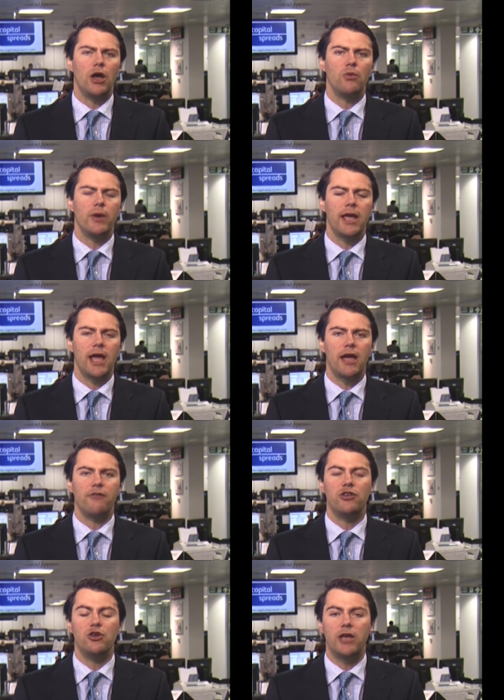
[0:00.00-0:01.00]
we
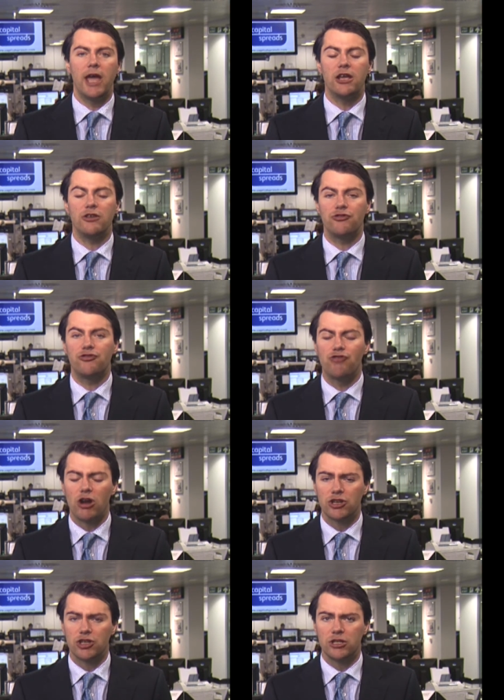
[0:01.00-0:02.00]
have UK
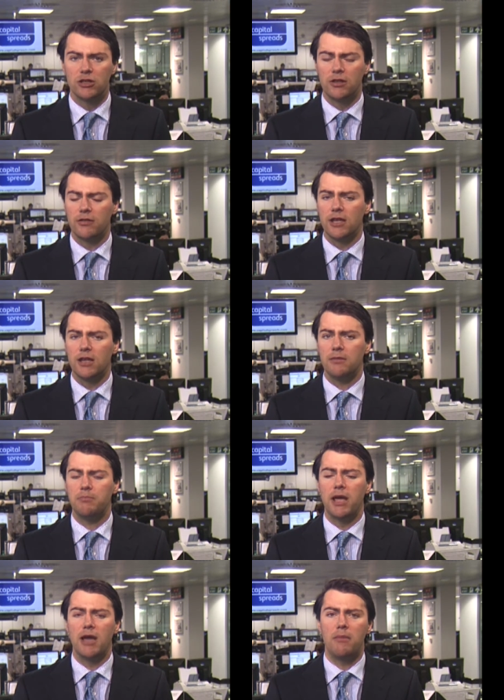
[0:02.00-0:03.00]
construction, the
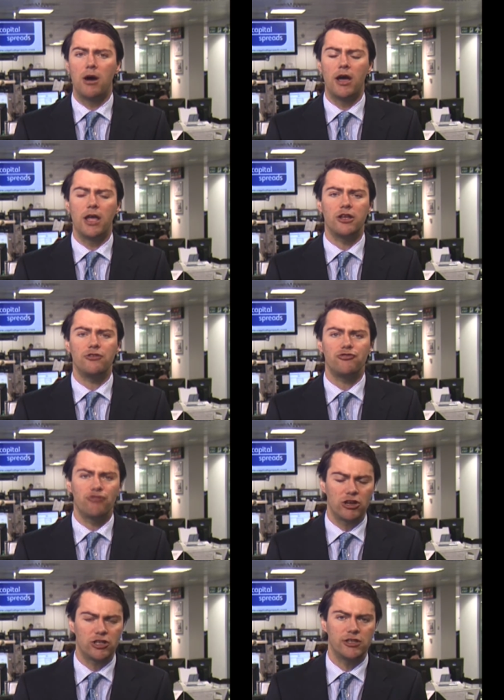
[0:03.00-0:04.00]
PMI
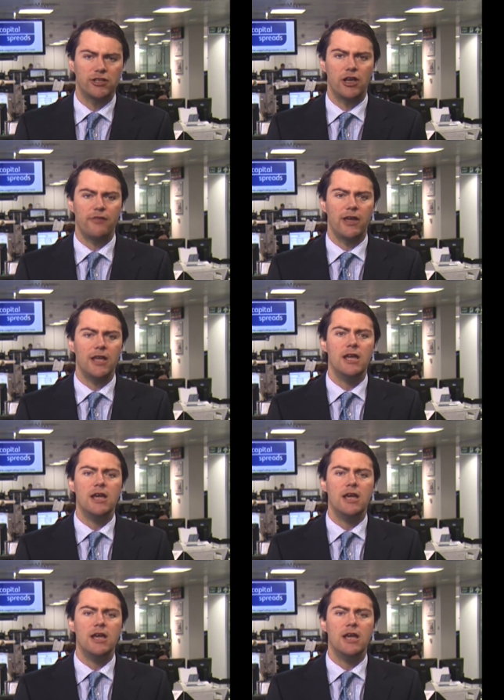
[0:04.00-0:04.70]
construction survey.